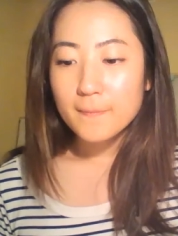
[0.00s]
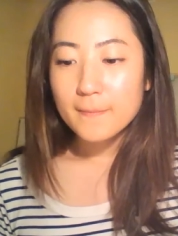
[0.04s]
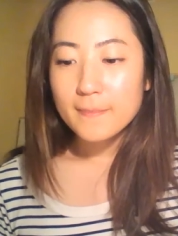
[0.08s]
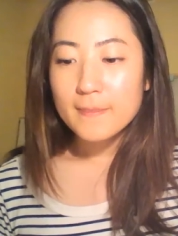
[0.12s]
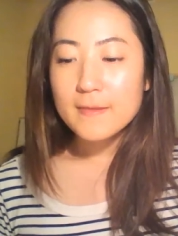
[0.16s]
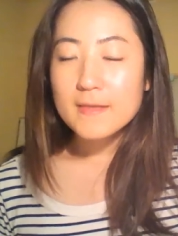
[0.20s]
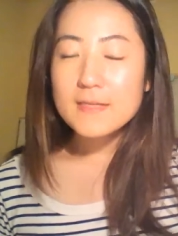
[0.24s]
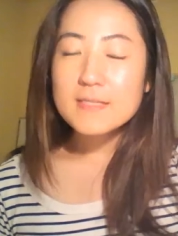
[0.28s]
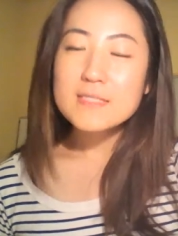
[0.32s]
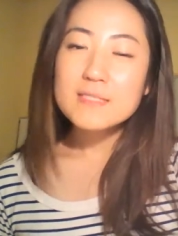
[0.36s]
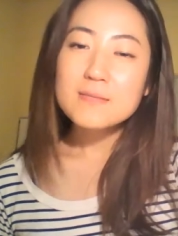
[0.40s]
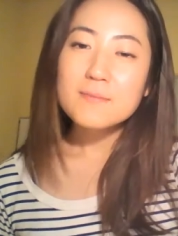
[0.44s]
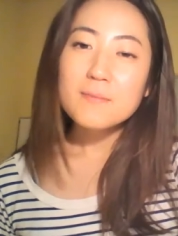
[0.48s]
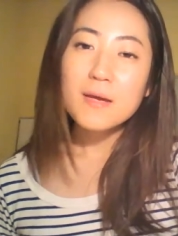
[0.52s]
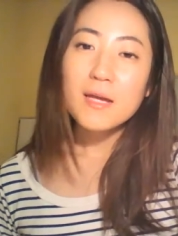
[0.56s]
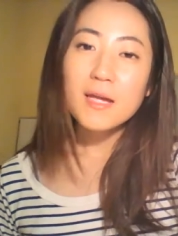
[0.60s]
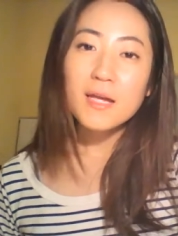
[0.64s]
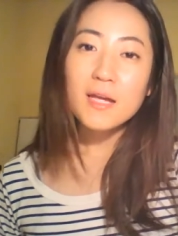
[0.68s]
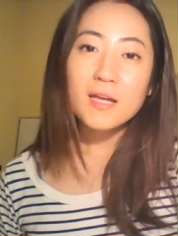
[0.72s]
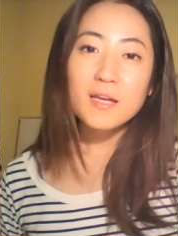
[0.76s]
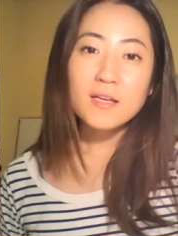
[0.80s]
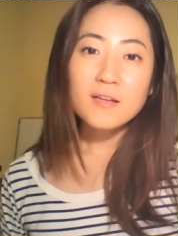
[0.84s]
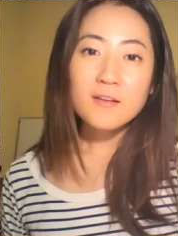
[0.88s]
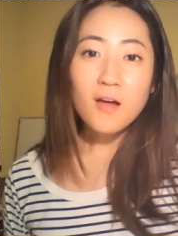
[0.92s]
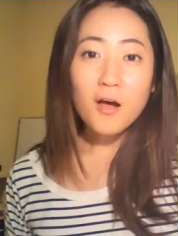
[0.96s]
this
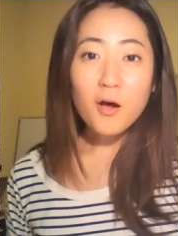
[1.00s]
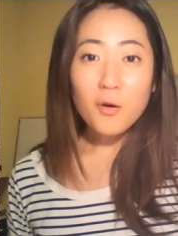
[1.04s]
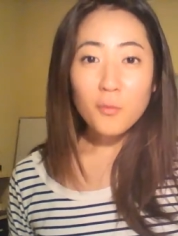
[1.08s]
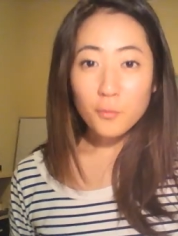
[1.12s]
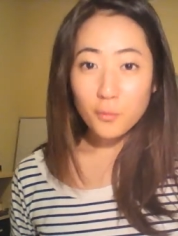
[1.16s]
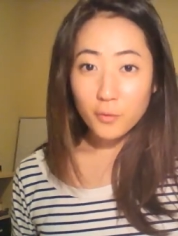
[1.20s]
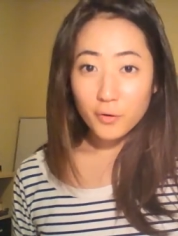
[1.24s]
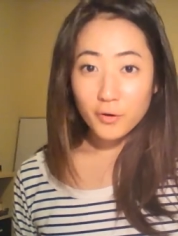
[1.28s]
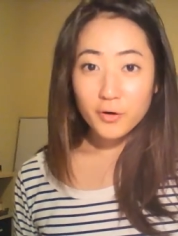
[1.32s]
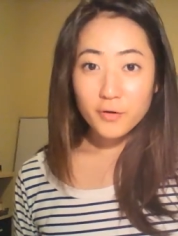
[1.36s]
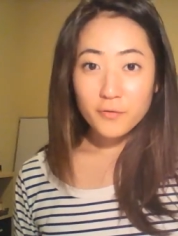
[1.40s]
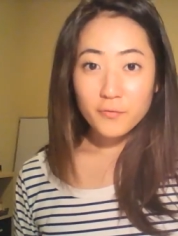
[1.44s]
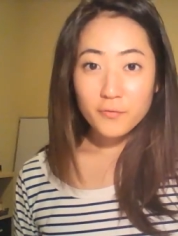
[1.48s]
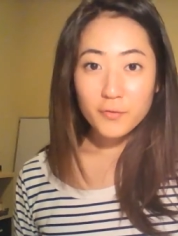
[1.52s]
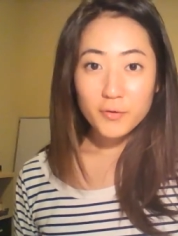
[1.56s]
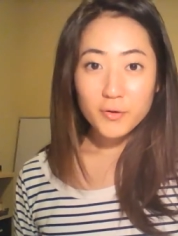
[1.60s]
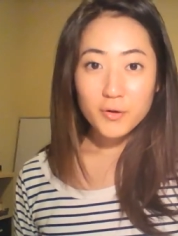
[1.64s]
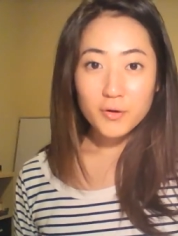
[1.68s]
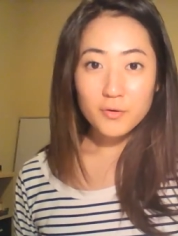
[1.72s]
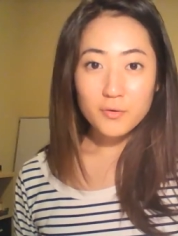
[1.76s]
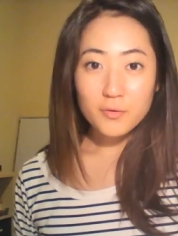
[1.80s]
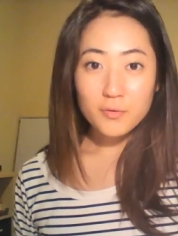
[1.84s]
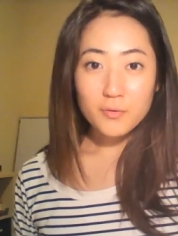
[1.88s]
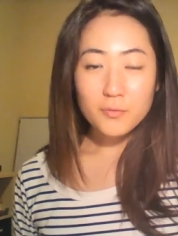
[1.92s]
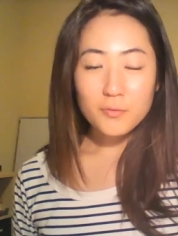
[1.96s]
may not work for
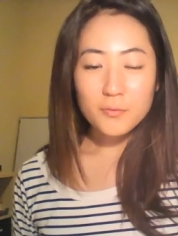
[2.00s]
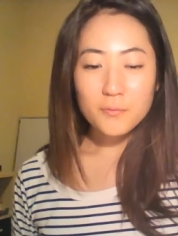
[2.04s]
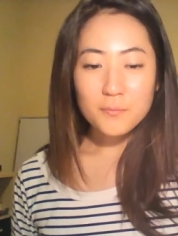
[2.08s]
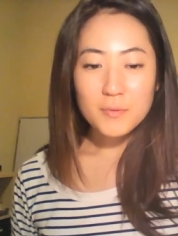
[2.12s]
you